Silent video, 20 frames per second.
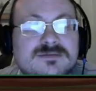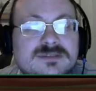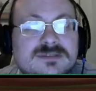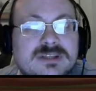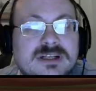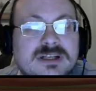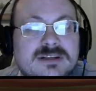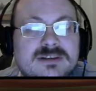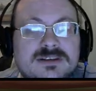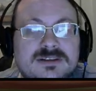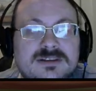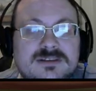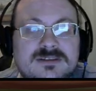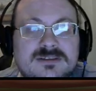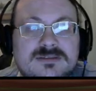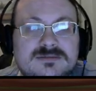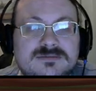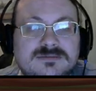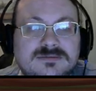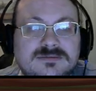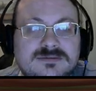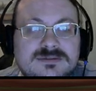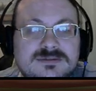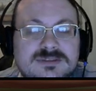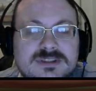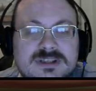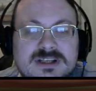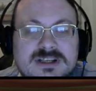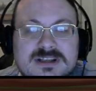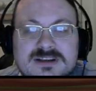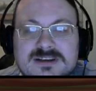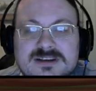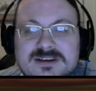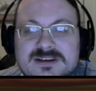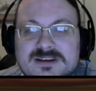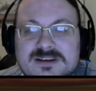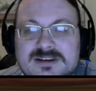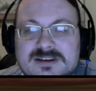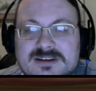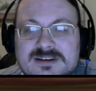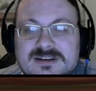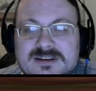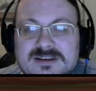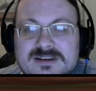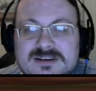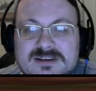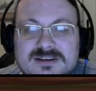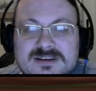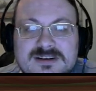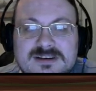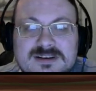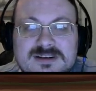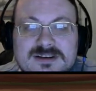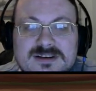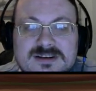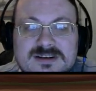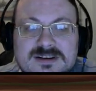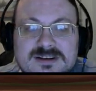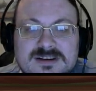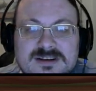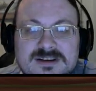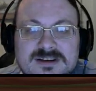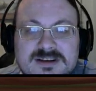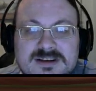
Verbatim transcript: That's one I have seen. That's like the only episode I've seen.